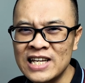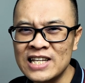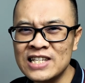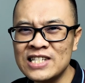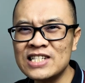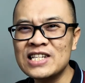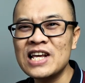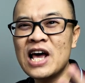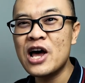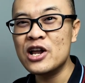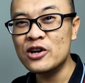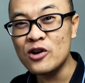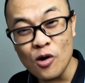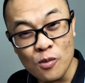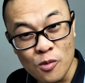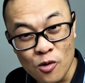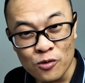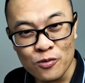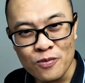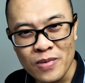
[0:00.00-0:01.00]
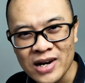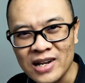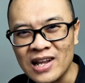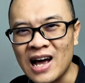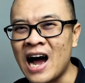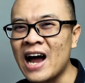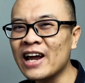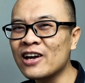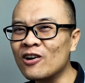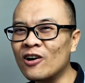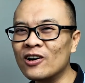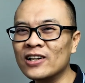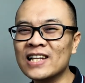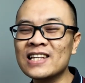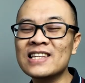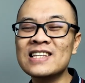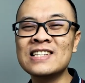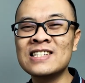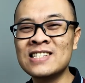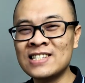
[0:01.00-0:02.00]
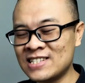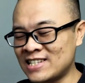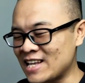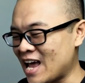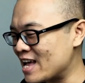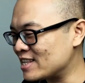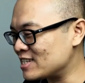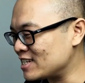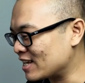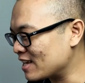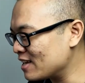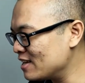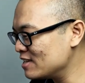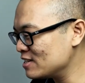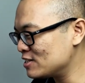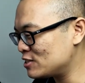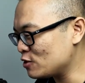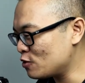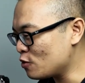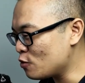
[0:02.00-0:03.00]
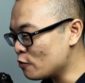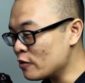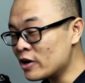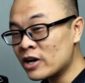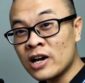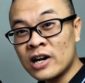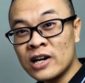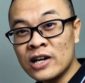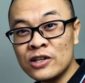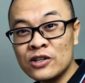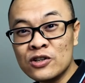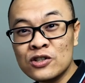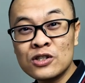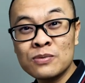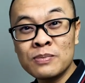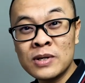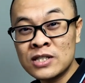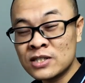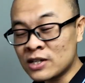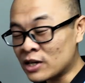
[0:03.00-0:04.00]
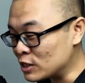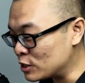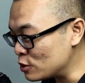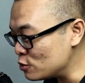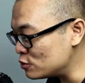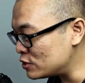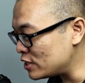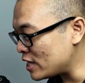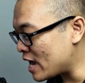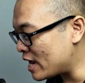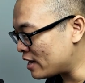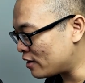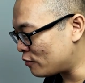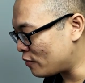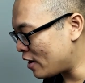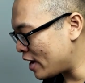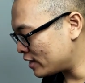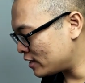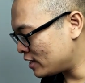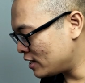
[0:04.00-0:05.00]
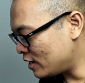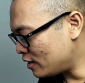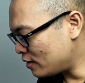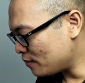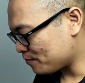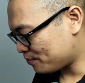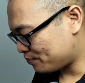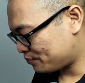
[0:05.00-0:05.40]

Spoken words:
is no movement. I call it static. So we're gonna use Mr. Louisiana right here.